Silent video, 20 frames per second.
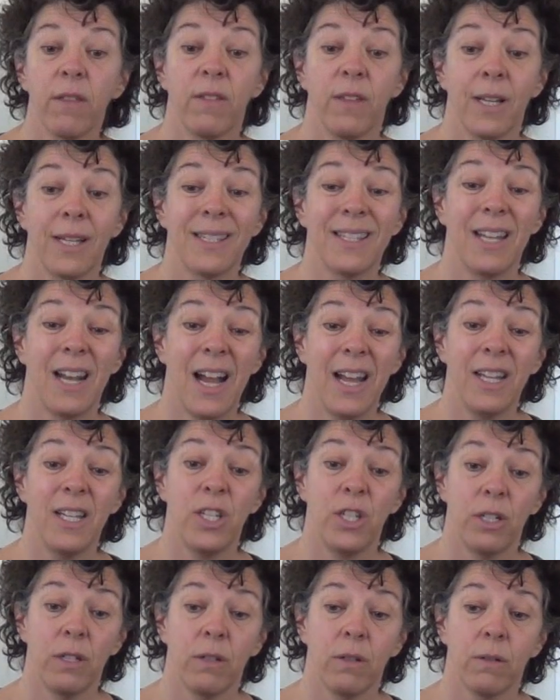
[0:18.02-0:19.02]
the things that I
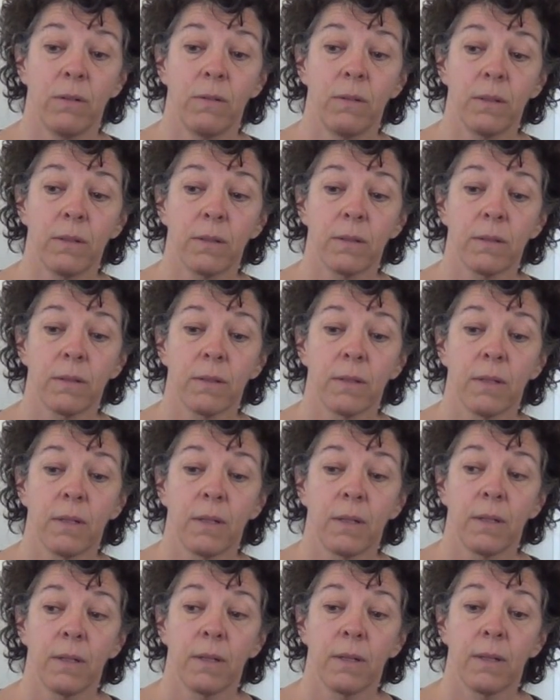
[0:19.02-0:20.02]
do
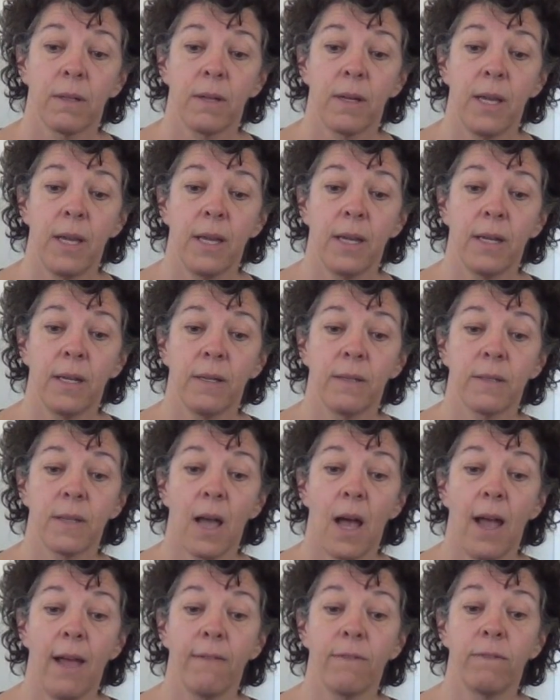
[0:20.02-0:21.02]
is
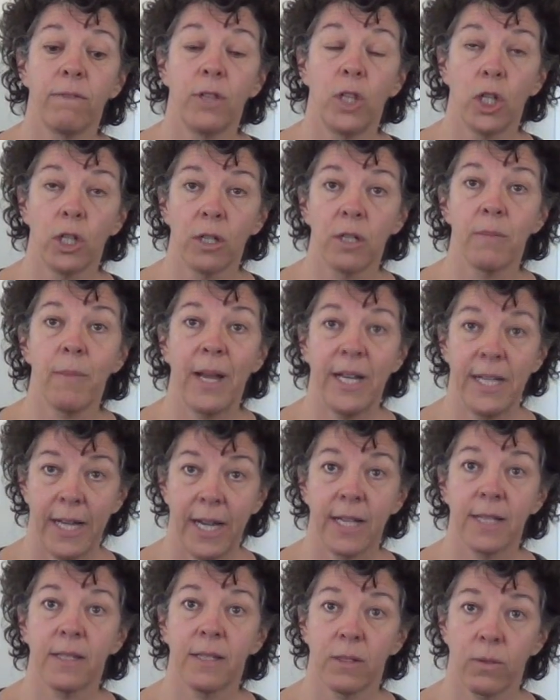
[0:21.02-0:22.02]
I've learned my
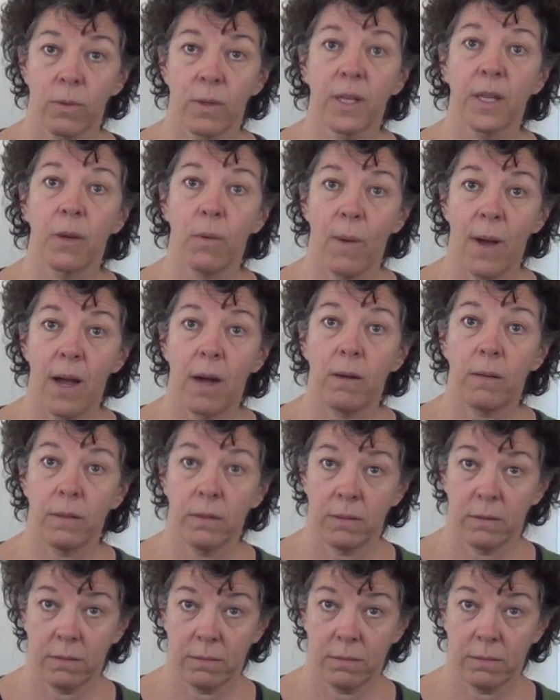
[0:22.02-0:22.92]
dances really well